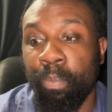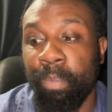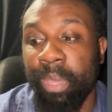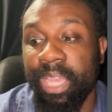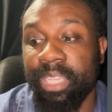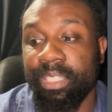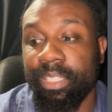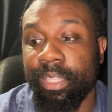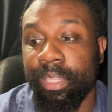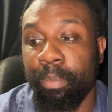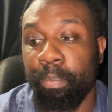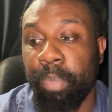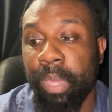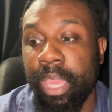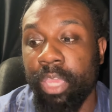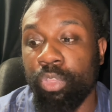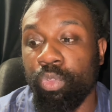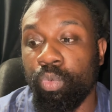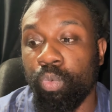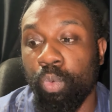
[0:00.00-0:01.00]
basically
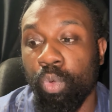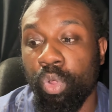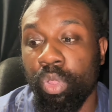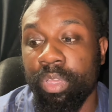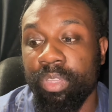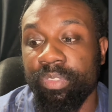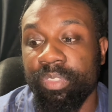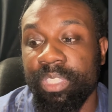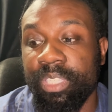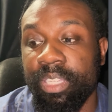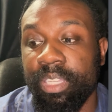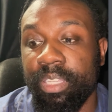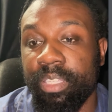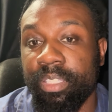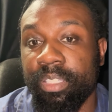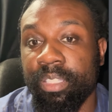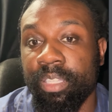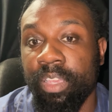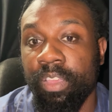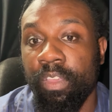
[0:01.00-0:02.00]
pay you
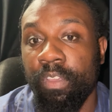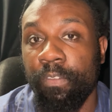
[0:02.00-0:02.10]
royalties